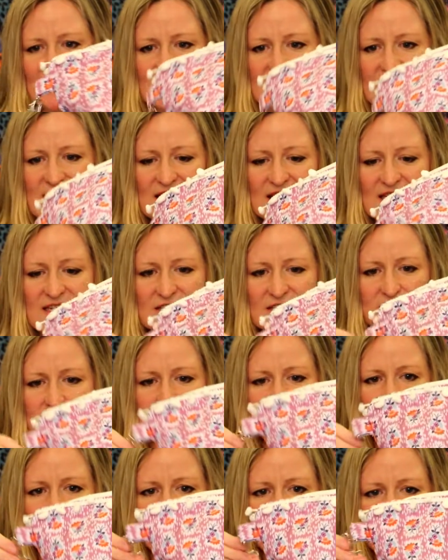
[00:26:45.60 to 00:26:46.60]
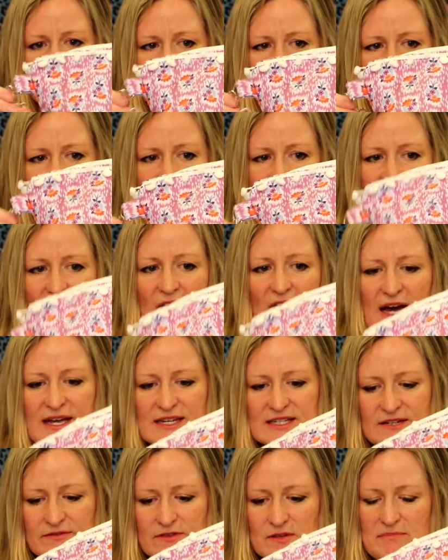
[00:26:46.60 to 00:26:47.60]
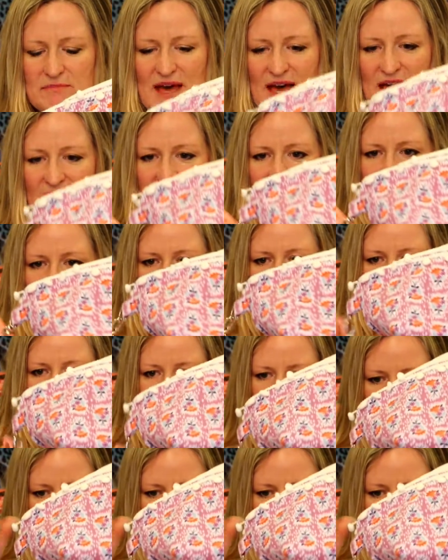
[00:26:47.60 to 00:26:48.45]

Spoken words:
decided for the height of the bag this got